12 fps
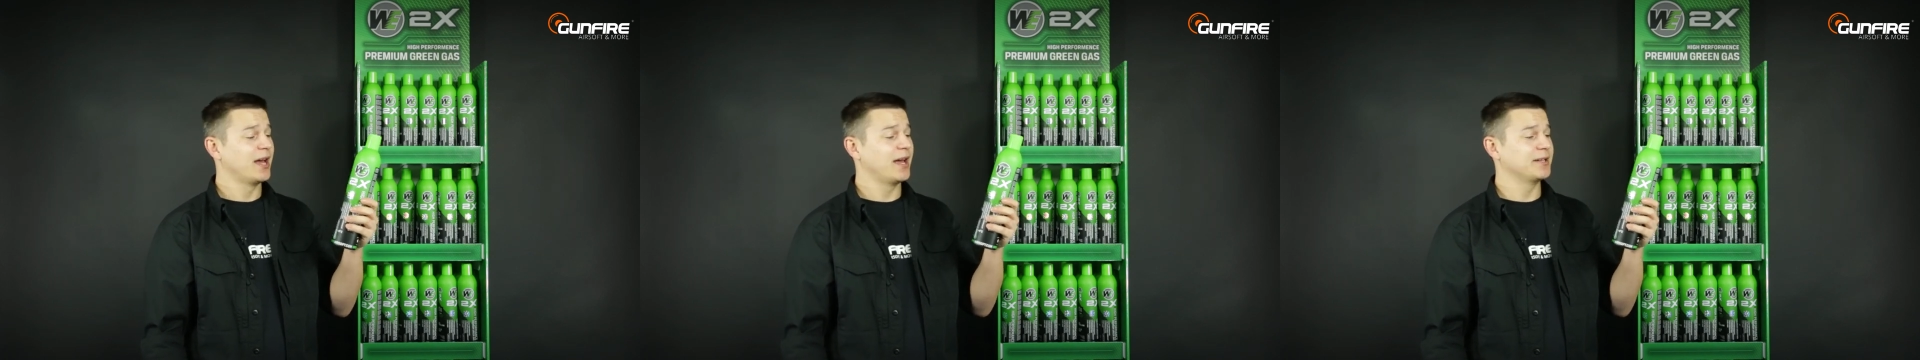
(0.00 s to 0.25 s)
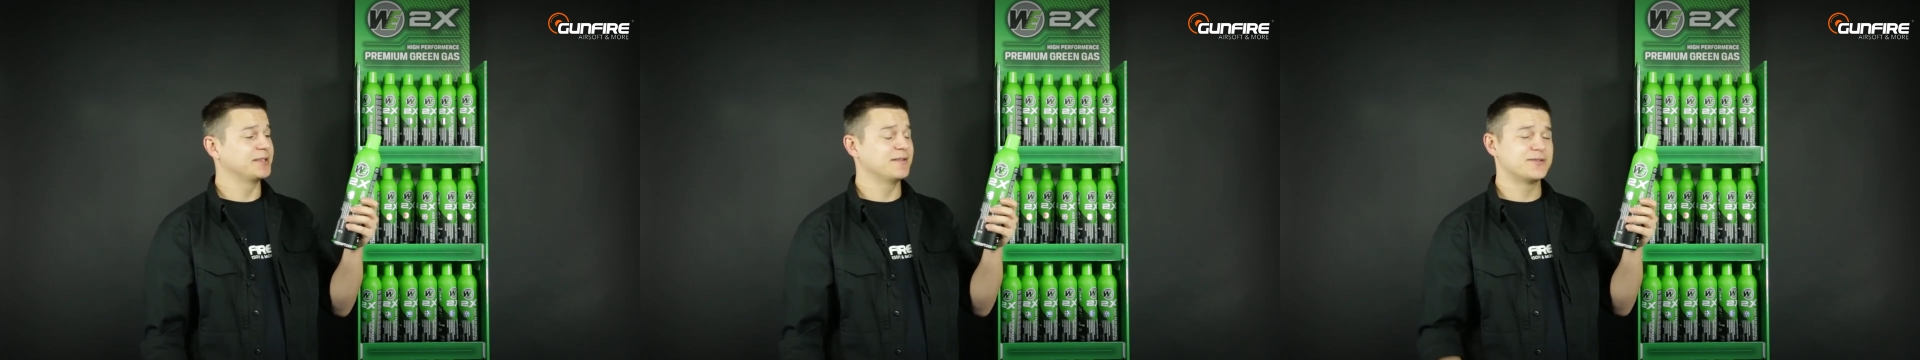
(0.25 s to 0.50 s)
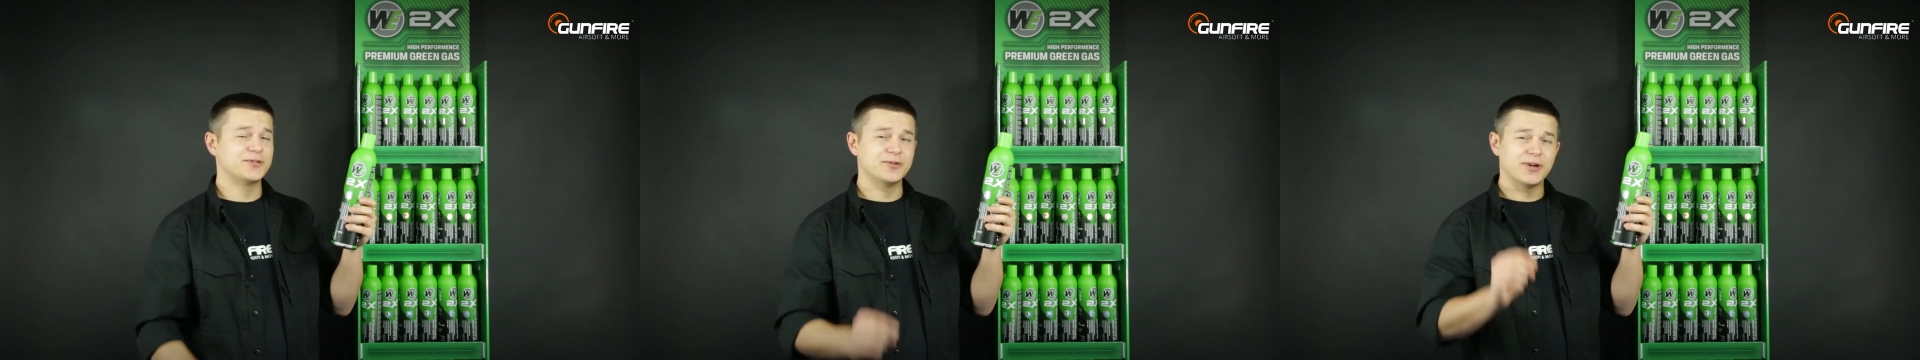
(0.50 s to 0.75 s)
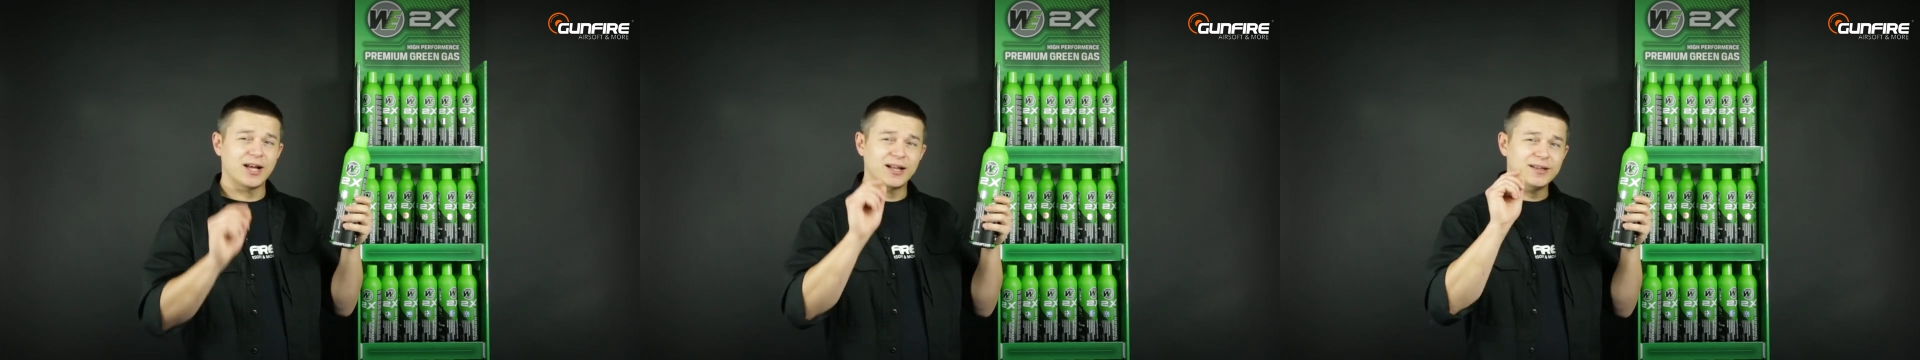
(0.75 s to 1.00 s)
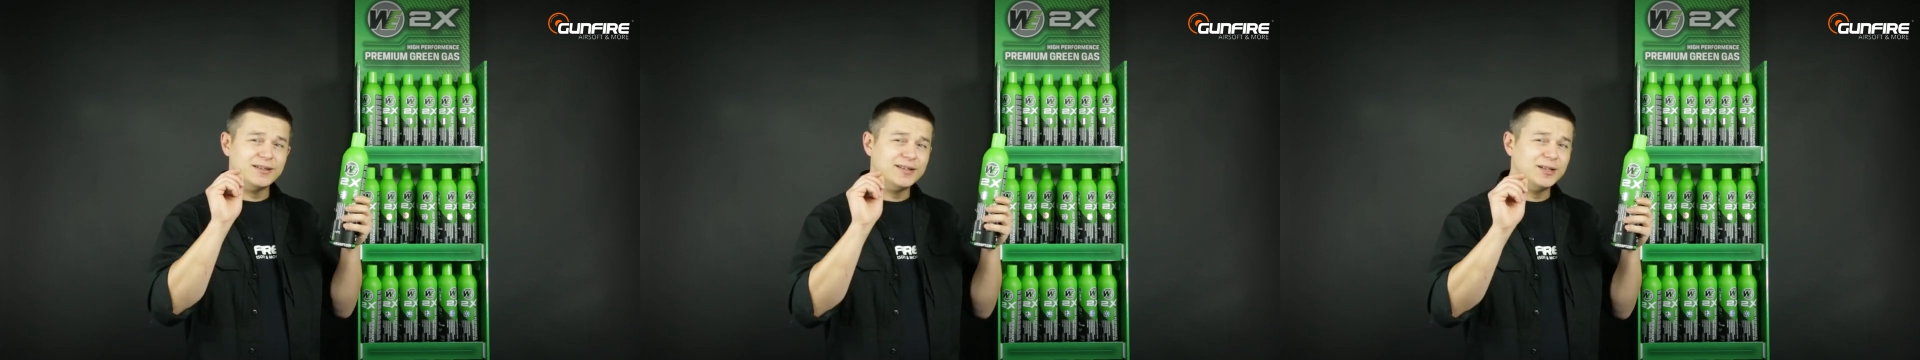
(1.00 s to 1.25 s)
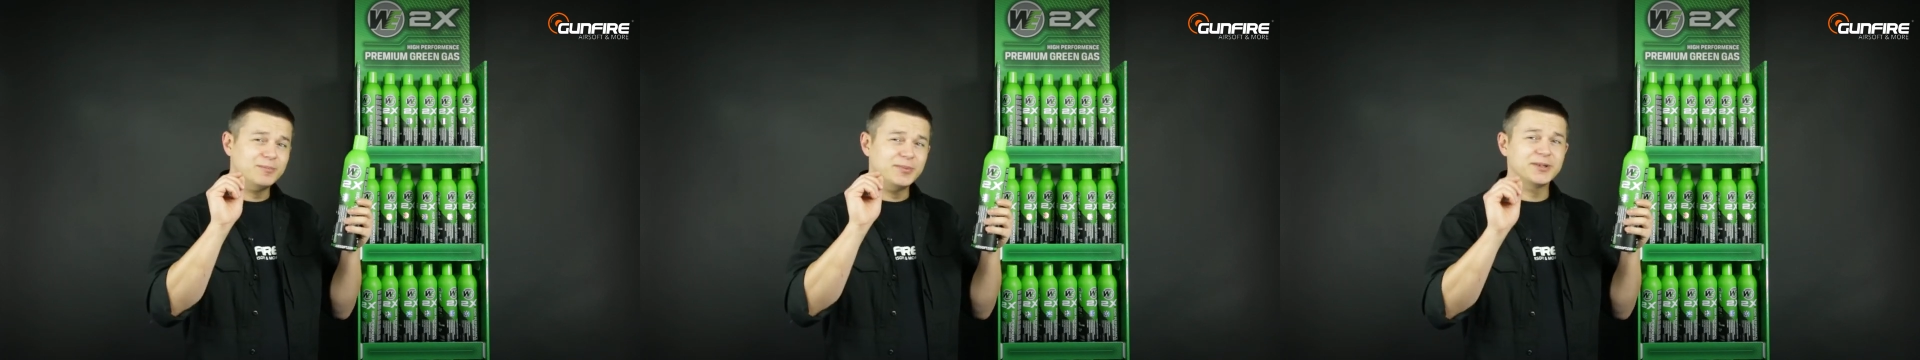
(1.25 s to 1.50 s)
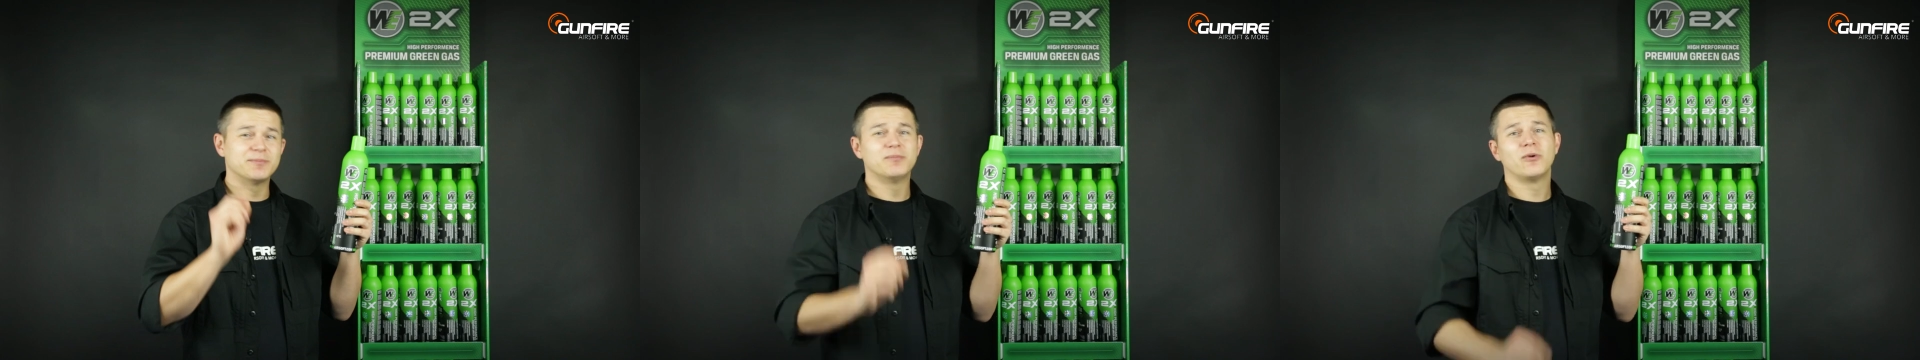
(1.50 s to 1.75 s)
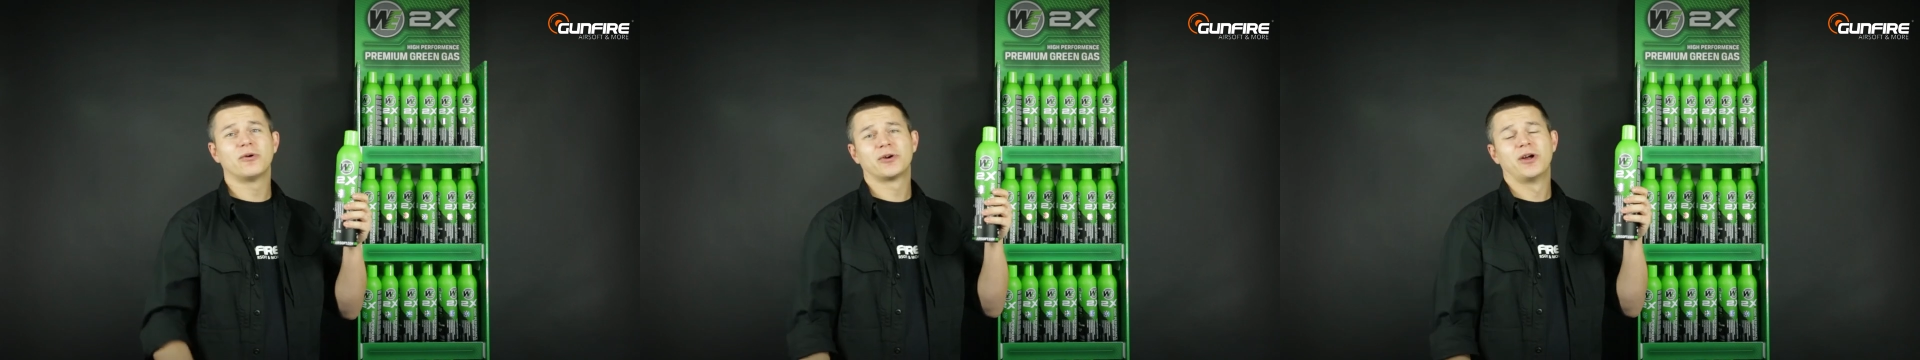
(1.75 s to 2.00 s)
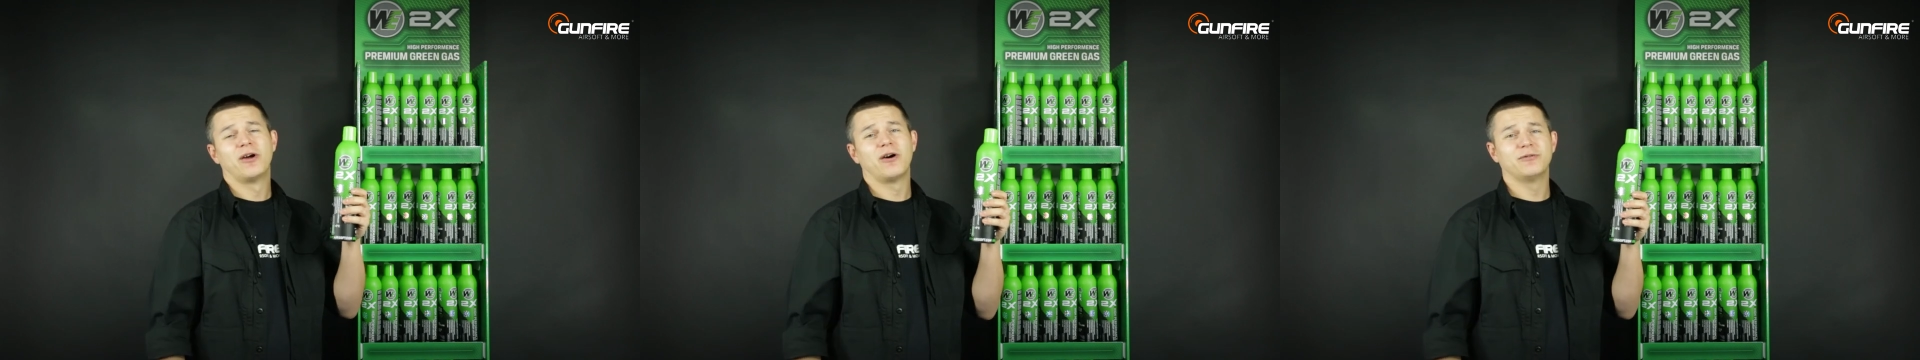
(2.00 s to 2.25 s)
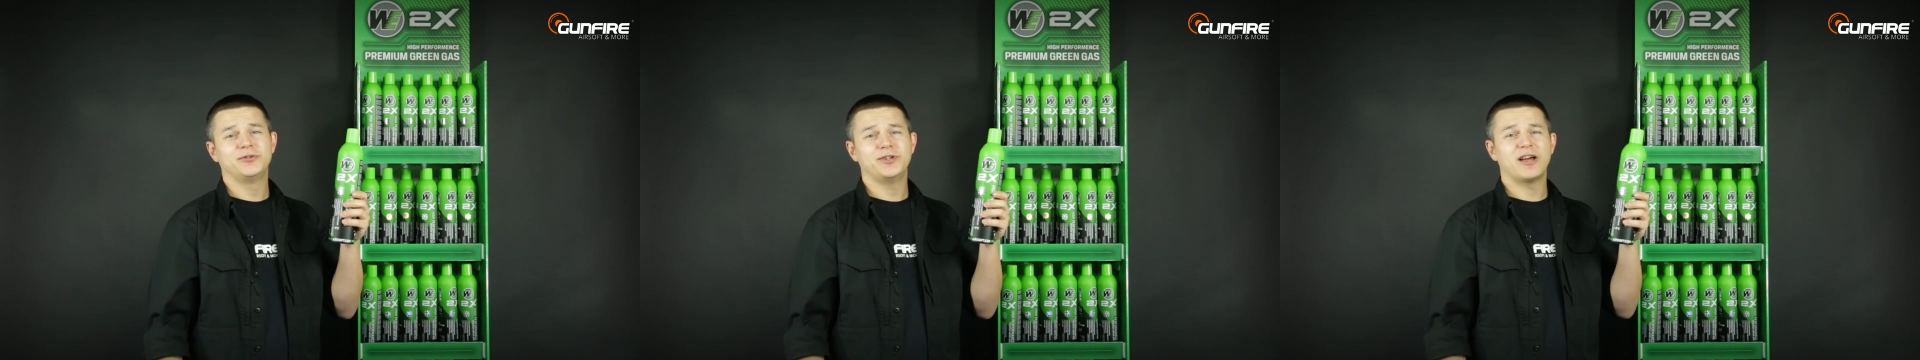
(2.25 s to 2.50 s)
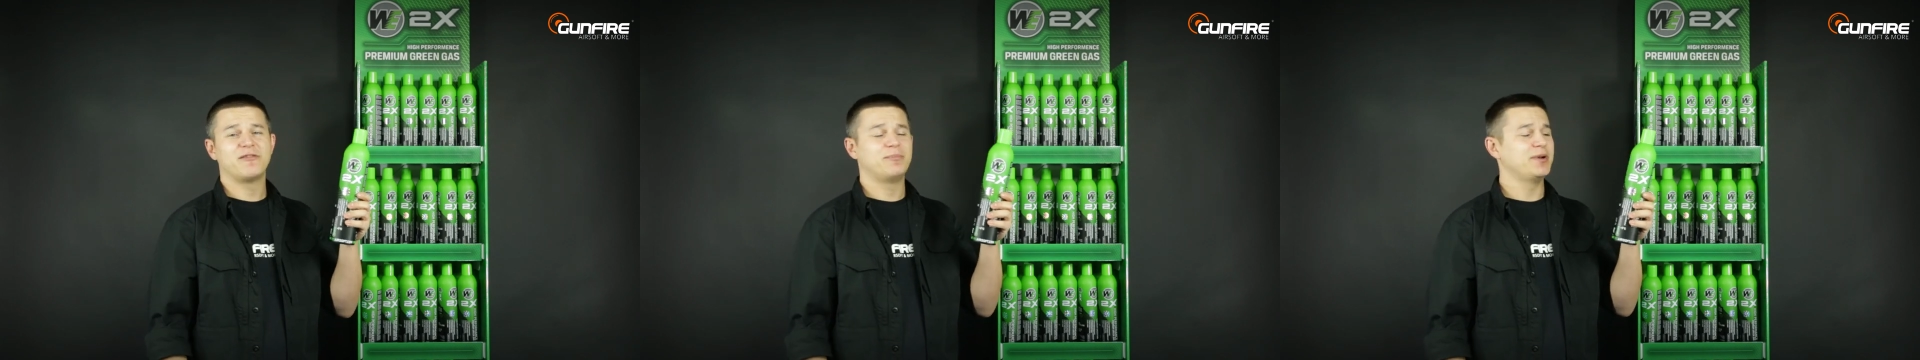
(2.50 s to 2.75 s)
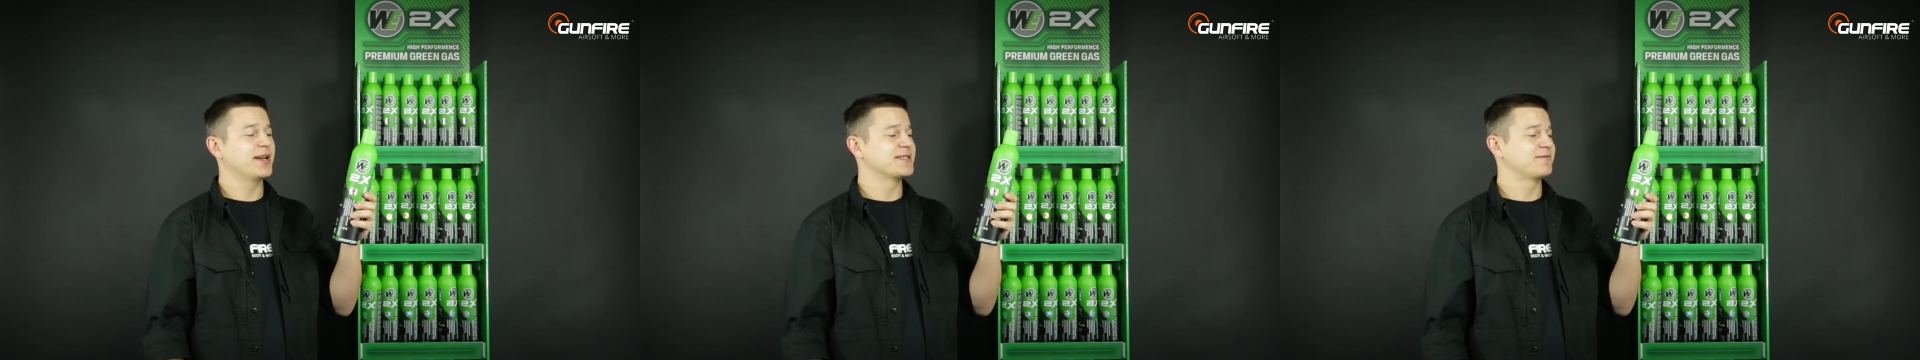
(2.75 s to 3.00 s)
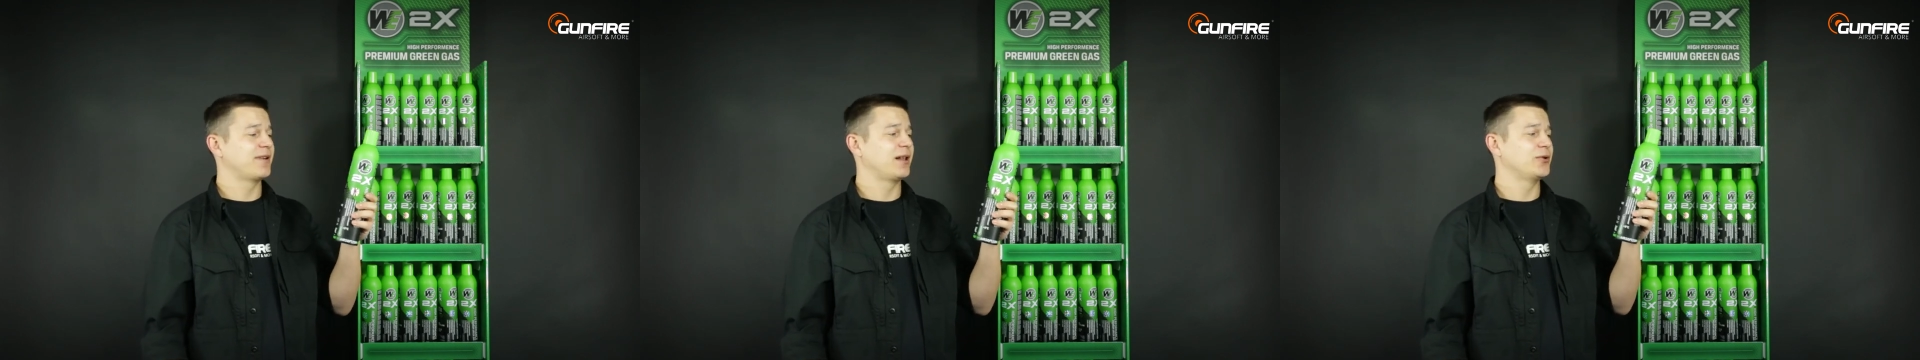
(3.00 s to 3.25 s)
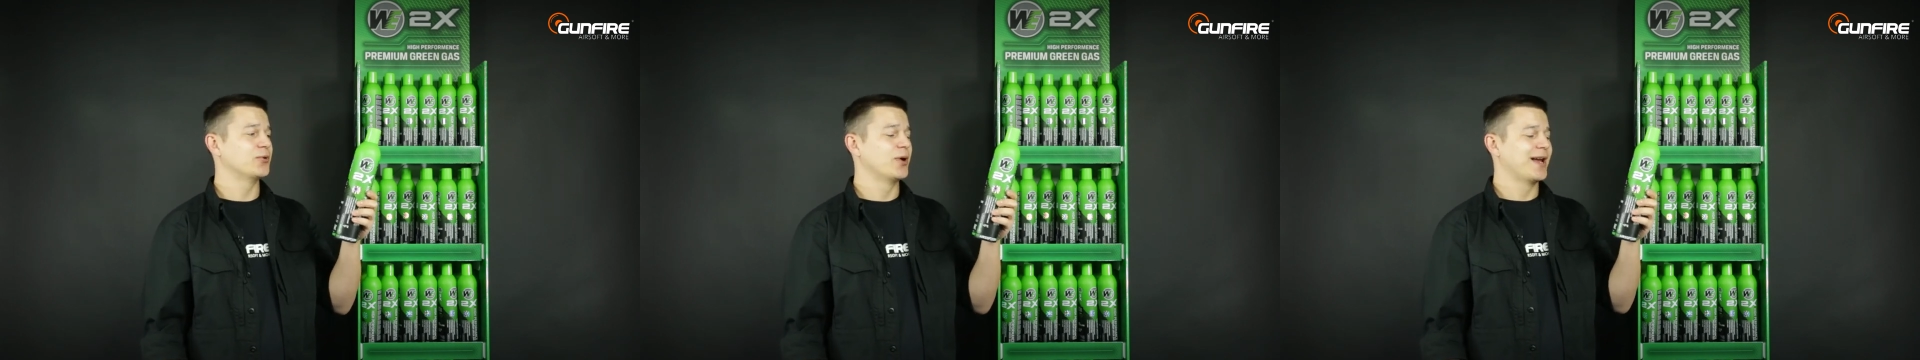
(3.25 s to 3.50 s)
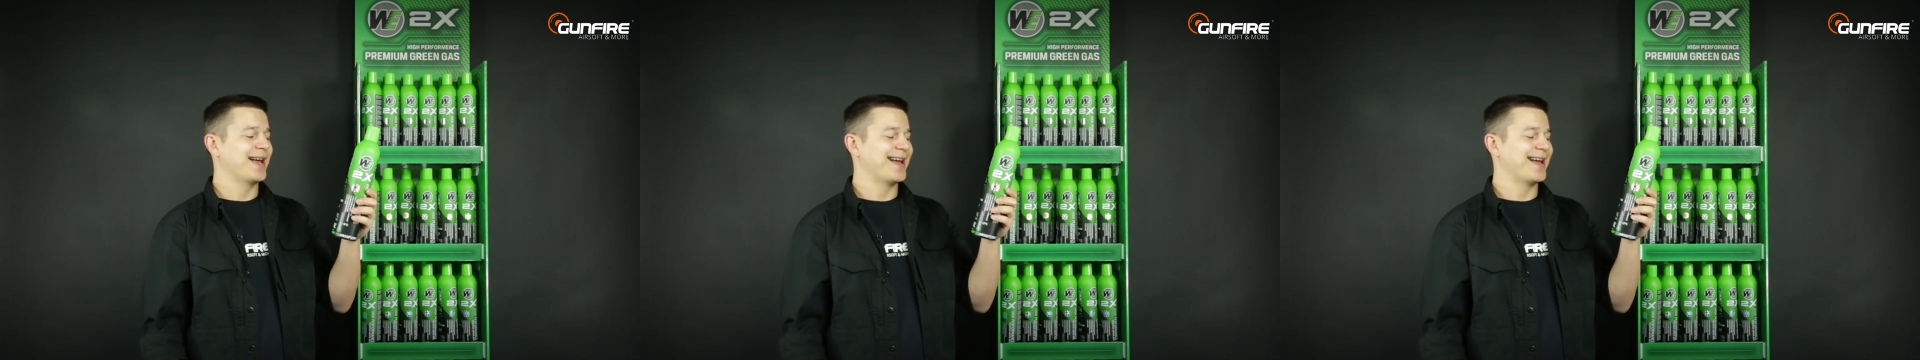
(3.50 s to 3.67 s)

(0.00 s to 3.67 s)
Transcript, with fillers: uh, it gives you a little bit more of the FPS value